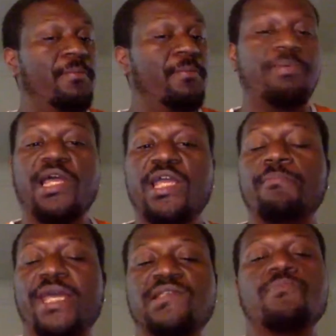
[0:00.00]
playing
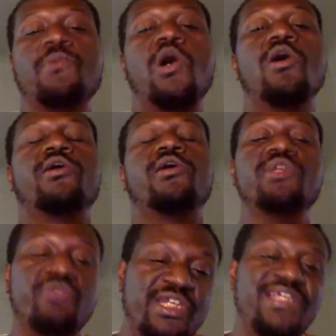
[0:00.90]
baseball,
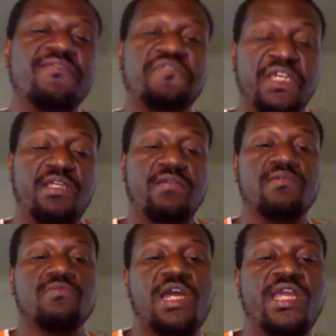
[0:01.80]
community
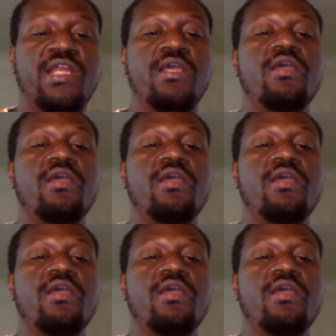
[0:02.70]
things, right?